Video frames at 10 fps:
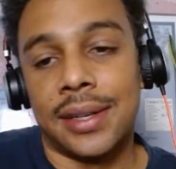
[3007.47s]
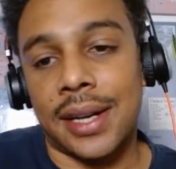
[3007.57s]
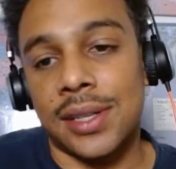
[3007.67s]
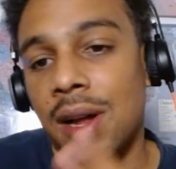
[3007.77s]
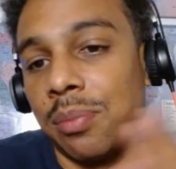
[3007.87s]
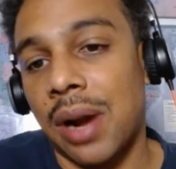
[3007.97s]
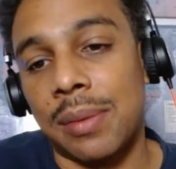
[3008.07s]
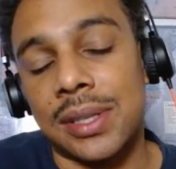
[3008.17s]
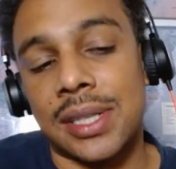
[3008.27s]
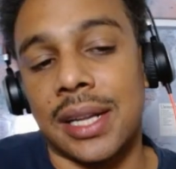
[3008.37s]
You guys all
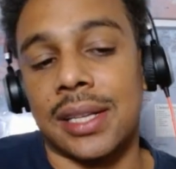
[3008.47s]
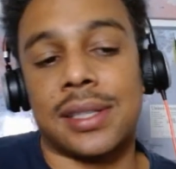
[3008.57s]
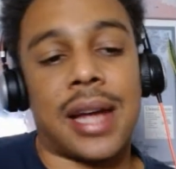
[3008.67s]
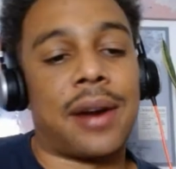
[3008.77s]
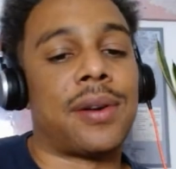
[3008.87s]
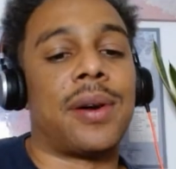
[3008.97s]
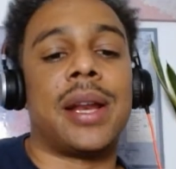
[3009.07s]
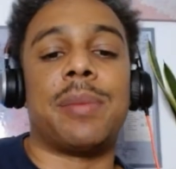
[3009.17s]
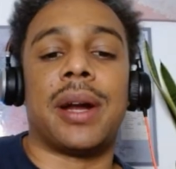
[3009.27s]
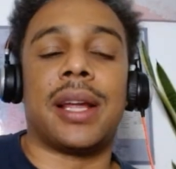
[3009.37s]
probably say this. I don't know
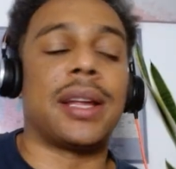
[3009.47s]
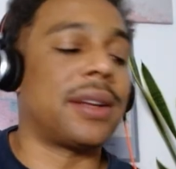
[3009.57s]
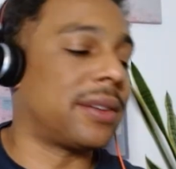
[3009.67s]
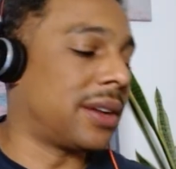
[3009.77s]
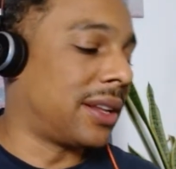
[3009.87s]
anybody